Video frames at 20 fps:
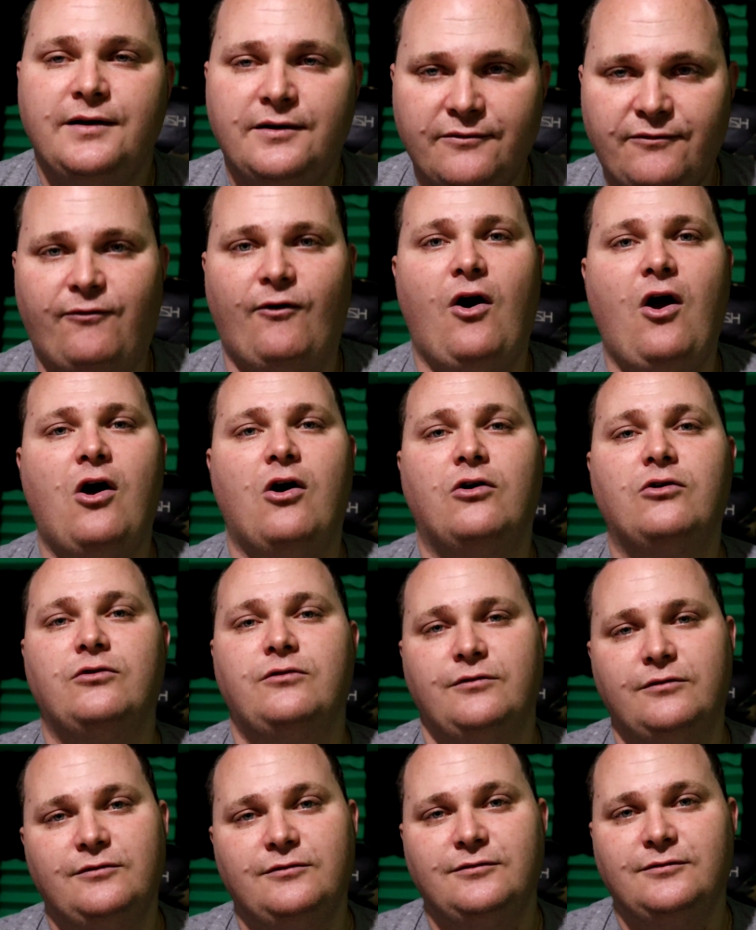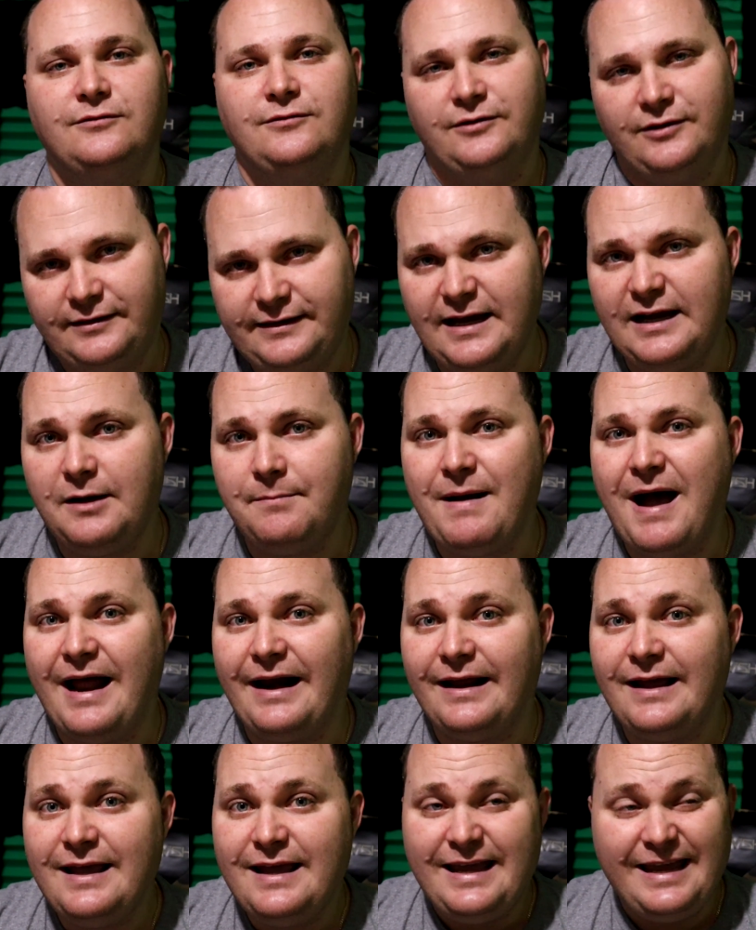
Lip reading: Frog. You think about it.